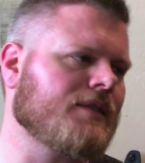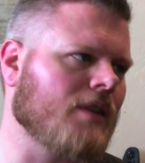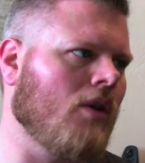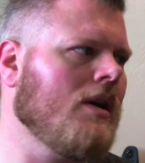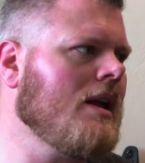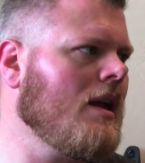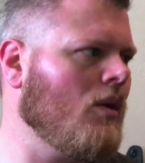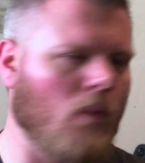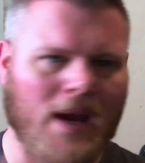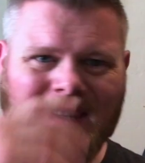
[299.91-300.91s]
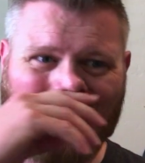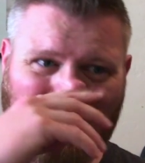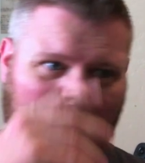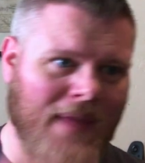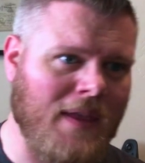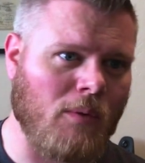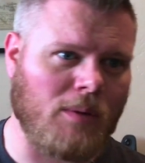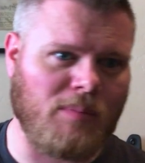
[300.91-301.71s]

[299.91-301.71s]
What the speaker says: So ways to combat that would